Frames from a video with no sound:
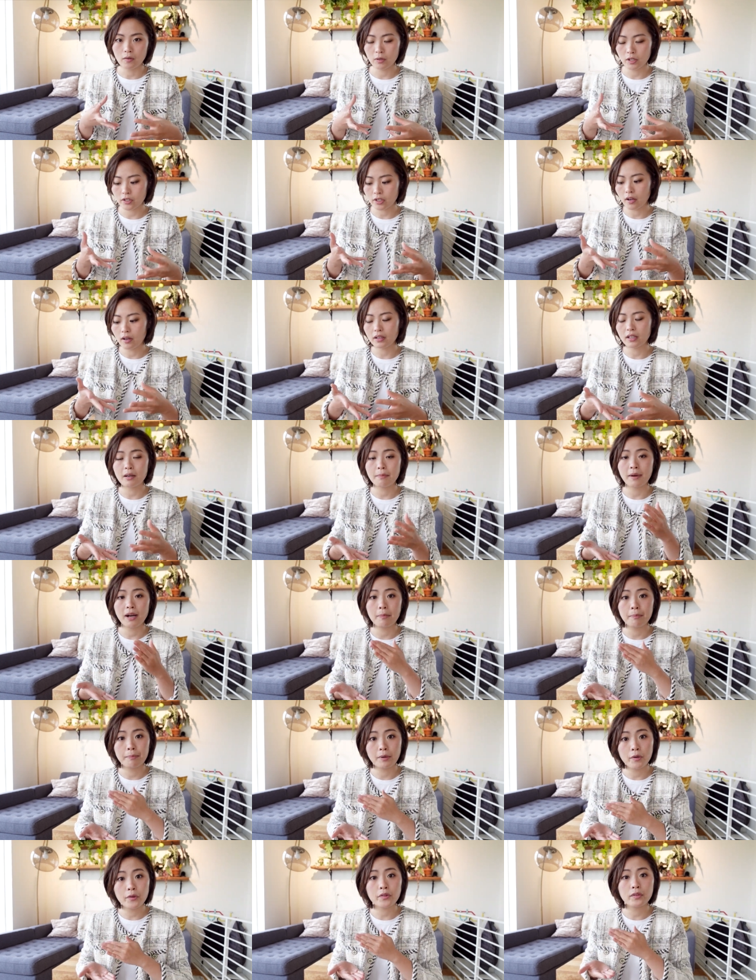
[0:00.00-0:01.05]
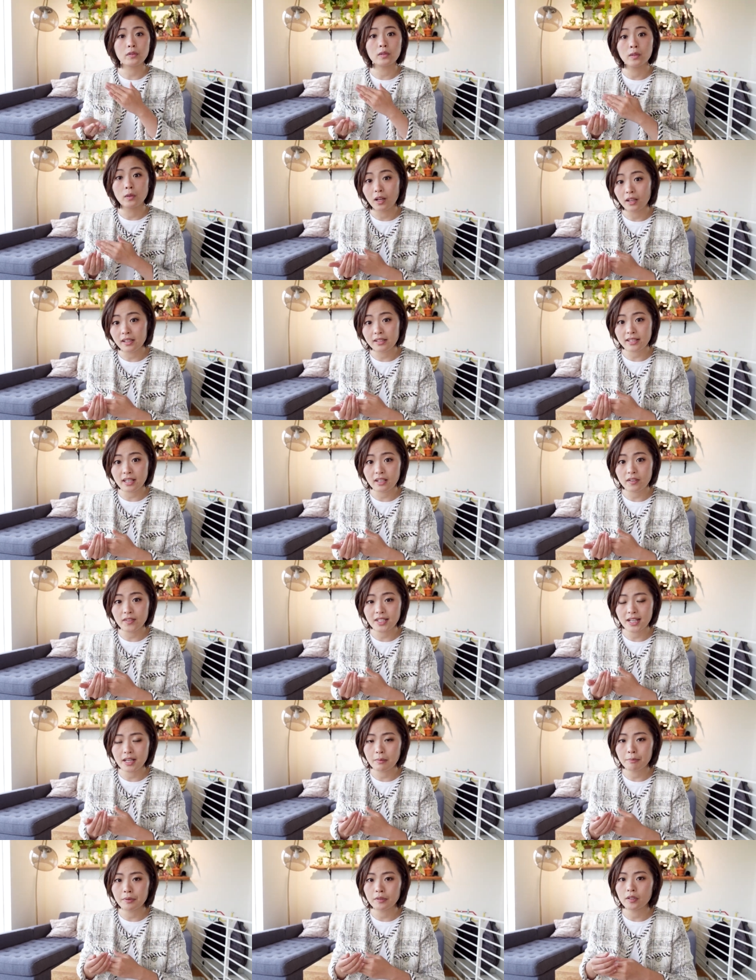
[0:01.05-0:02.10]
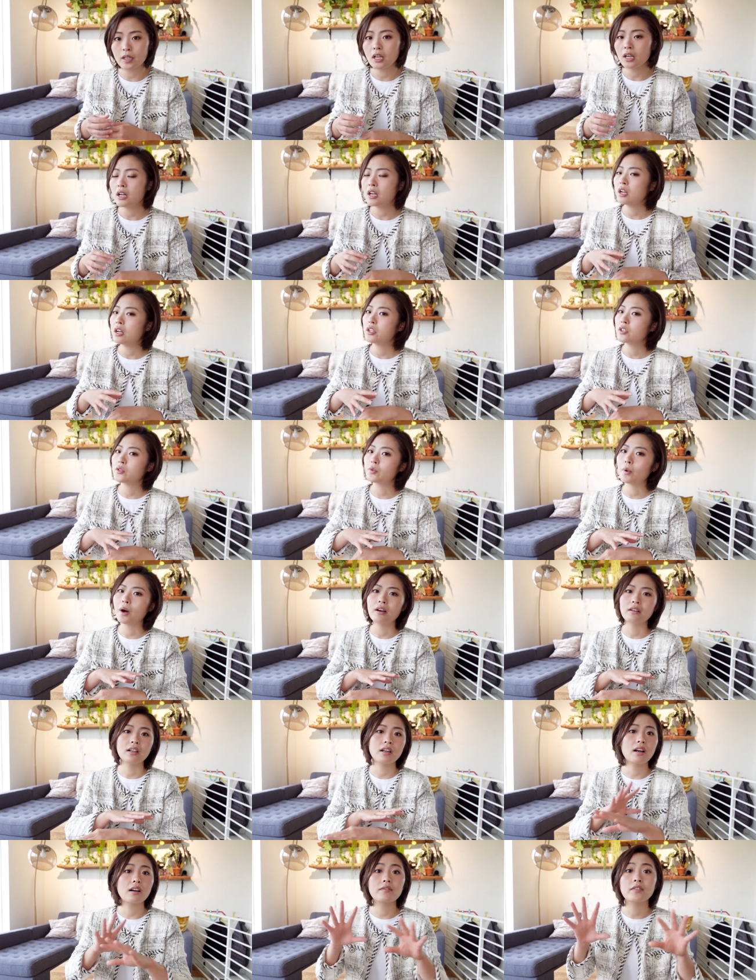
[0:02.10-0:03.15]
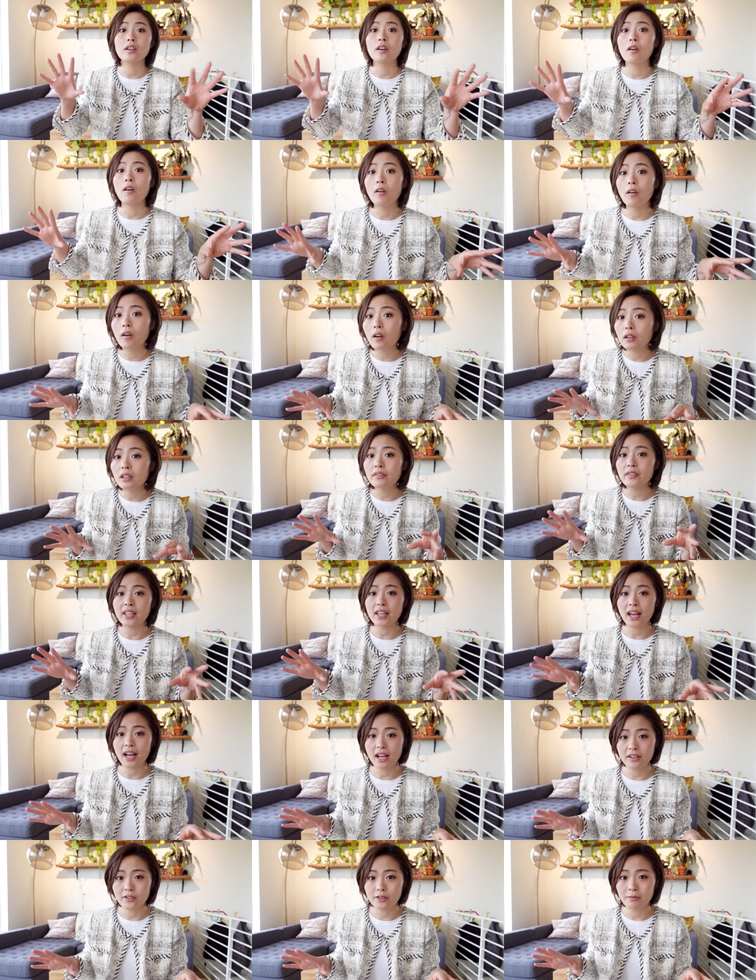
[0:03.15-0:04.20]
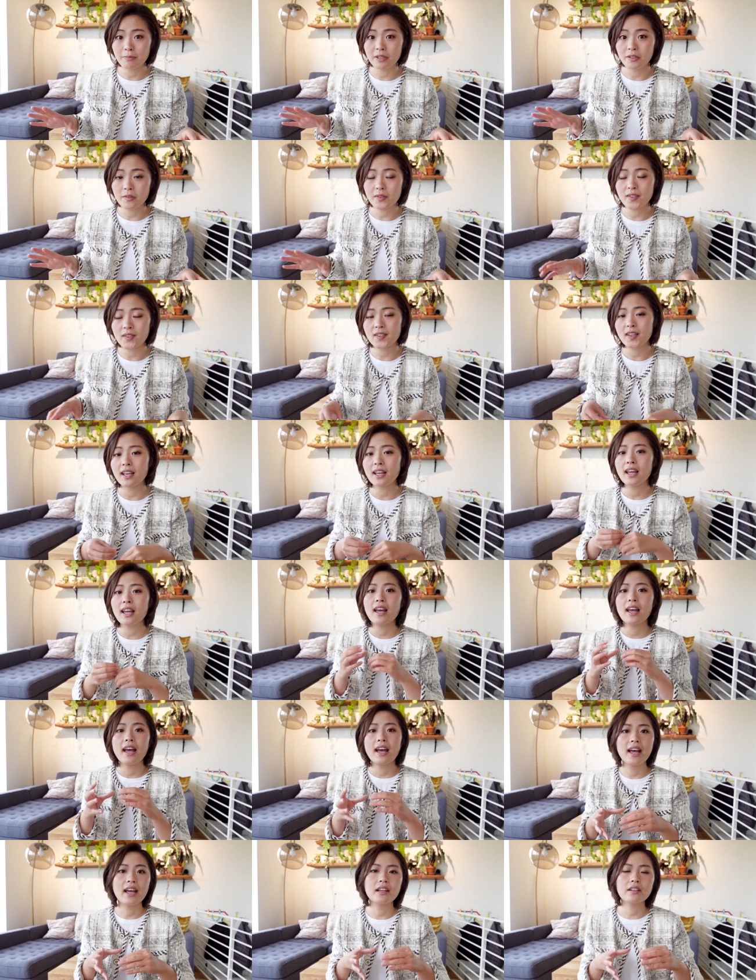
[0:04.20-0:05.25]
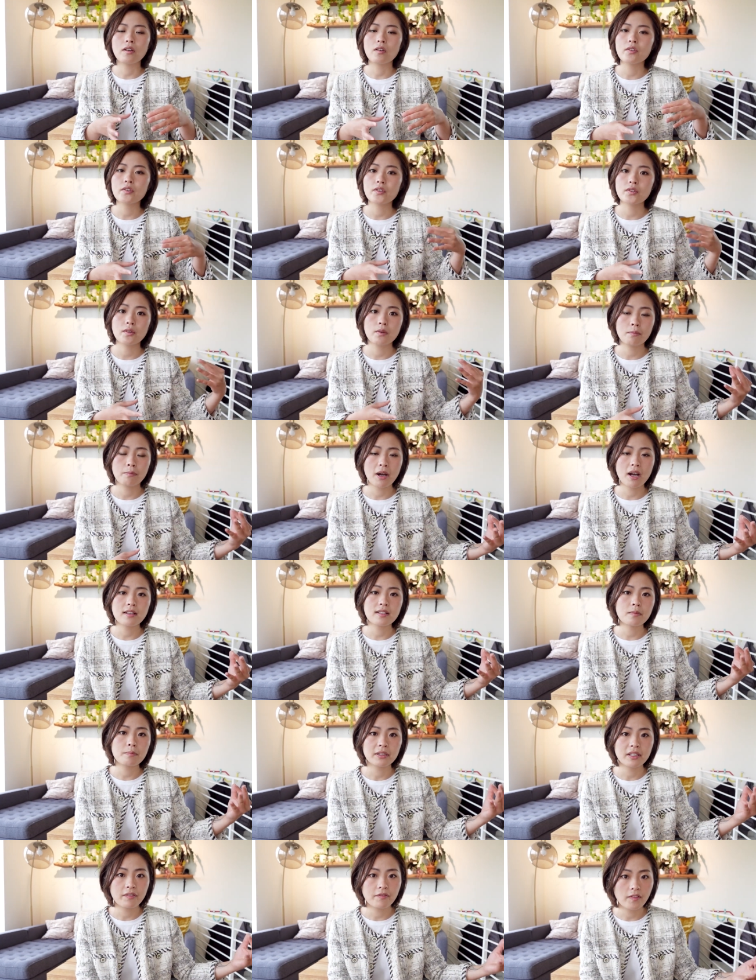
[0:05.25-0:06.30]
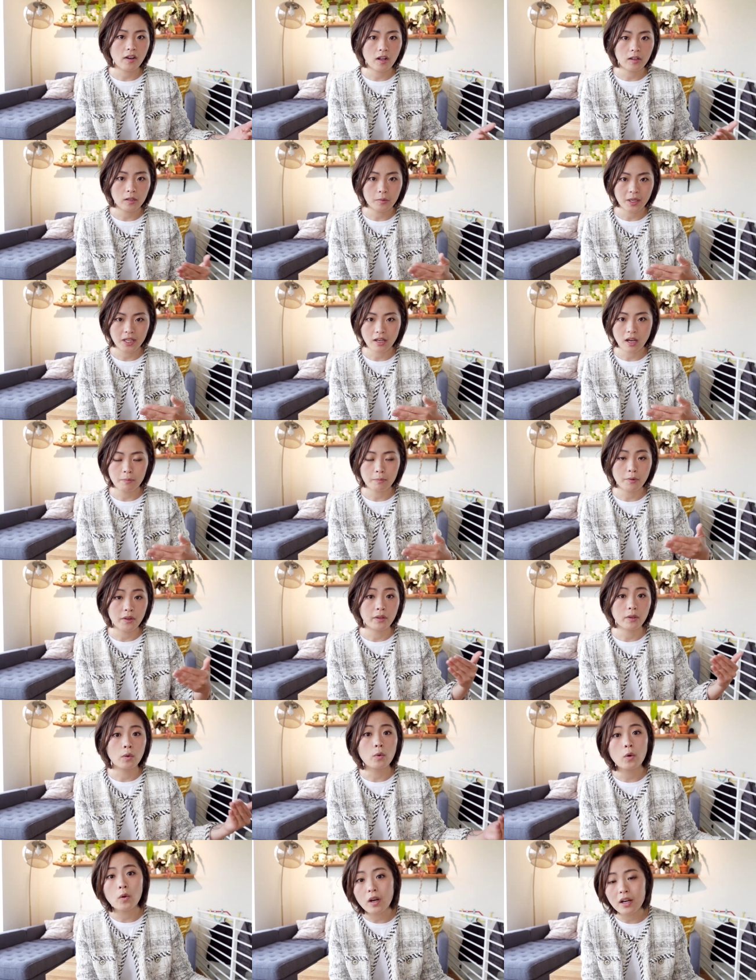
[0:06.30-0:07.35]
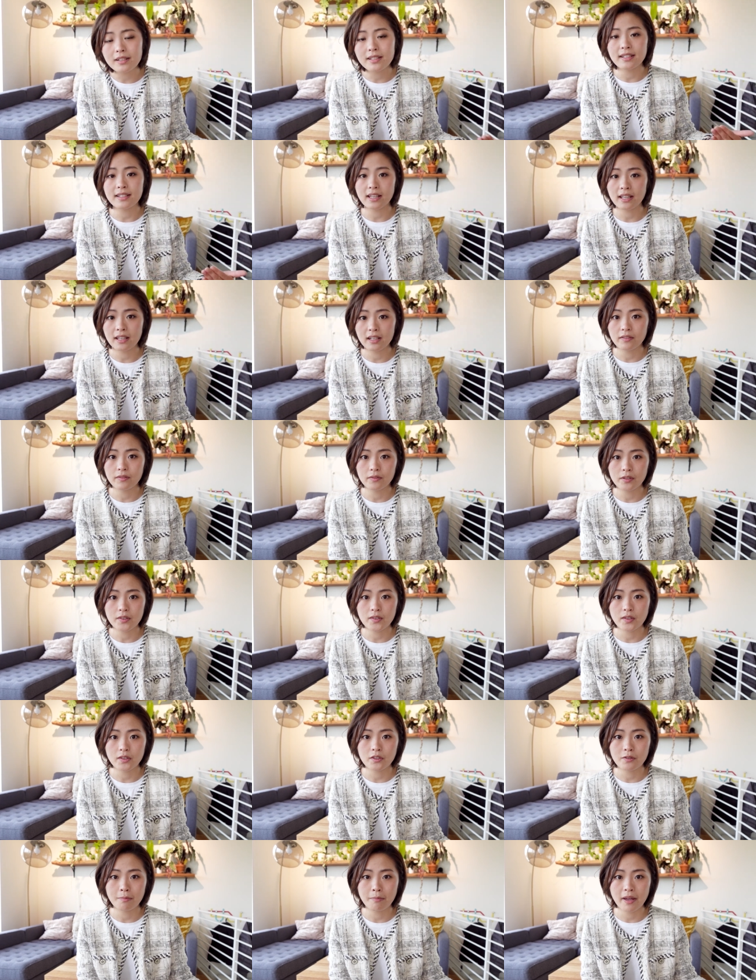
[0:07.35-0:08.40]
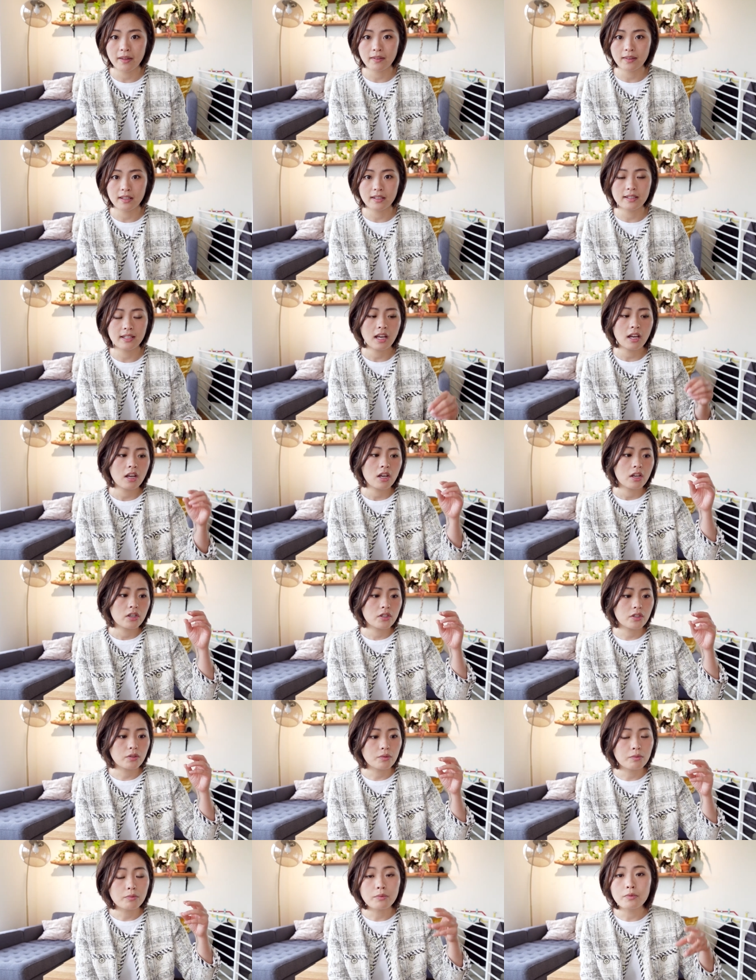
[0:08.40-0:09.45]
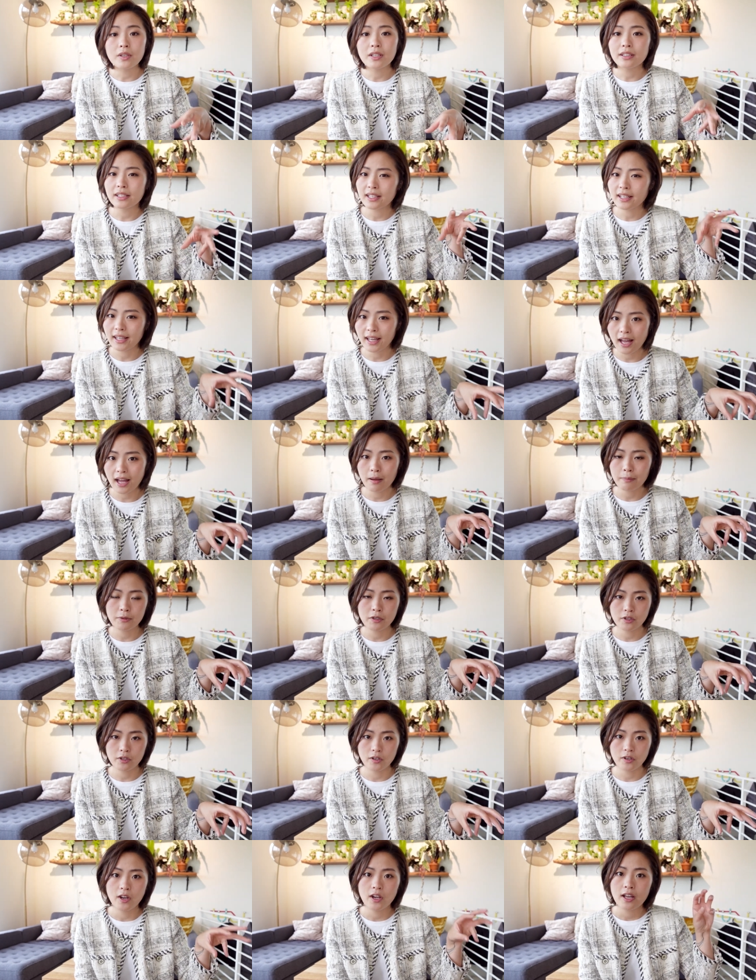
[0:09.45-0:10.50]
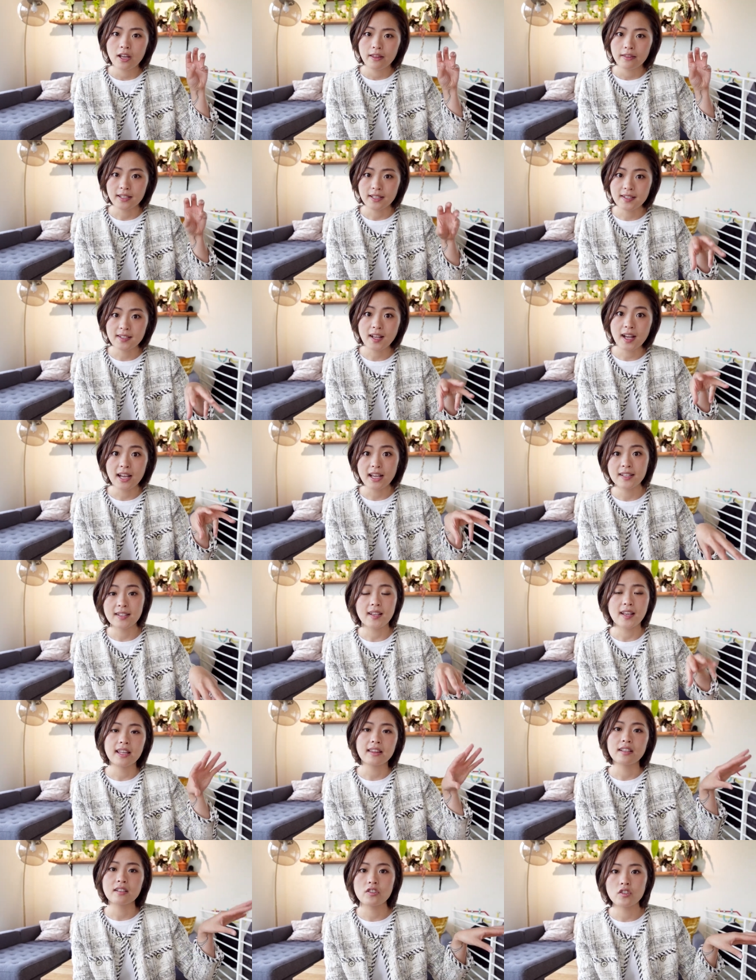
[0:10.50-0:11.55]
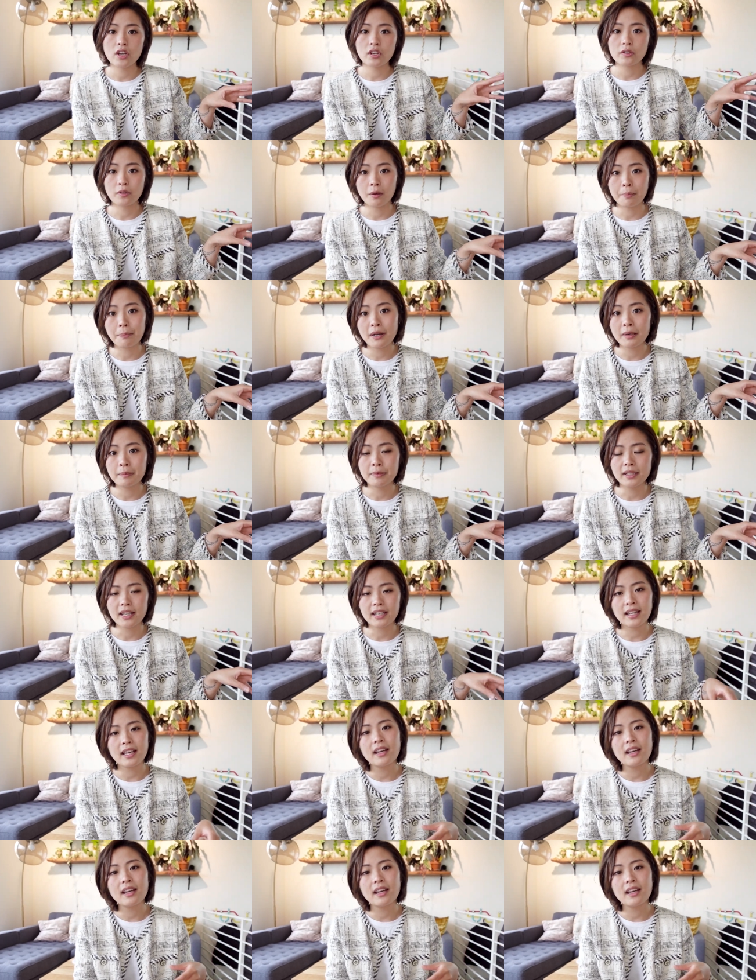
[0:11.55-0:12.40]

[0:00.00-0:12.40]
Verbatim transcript: We're talking about both qualitative sample to uncover all of the attributes and also possibly following up with a quantitative research method to really capture the size in the general public.